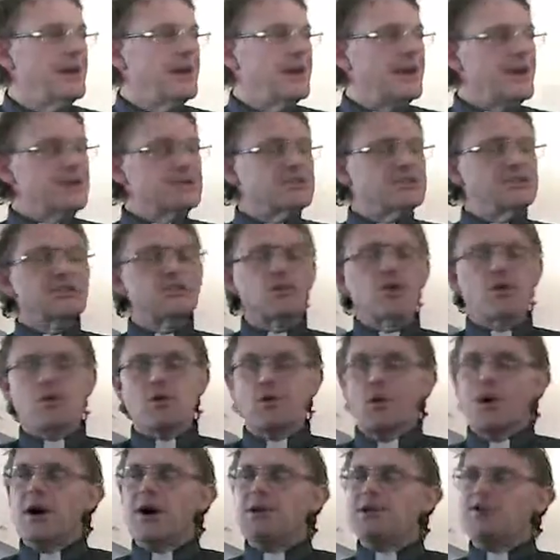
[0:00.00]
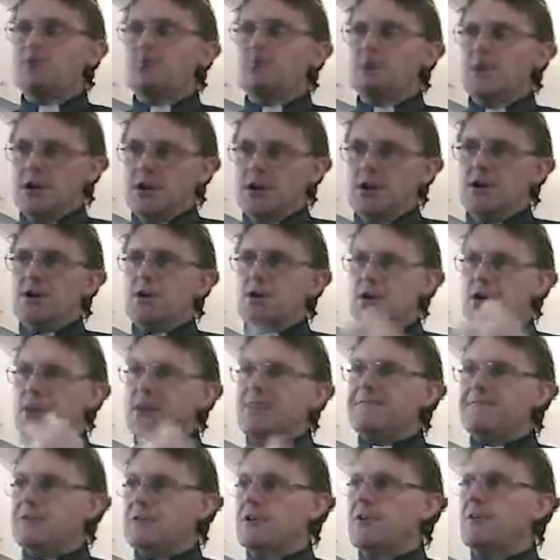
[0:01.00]
it actually requires real
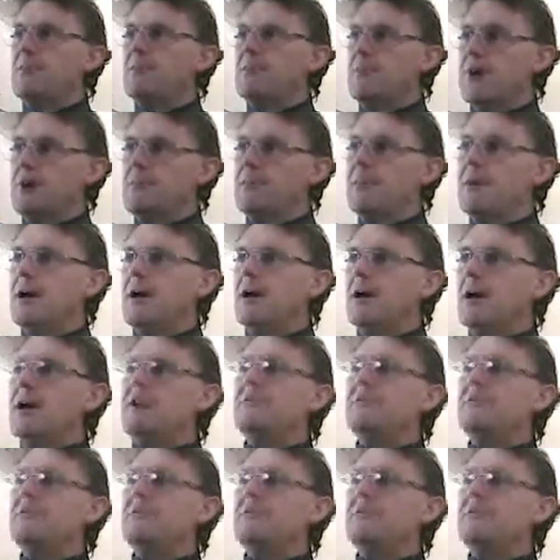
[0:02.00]
effort on my part.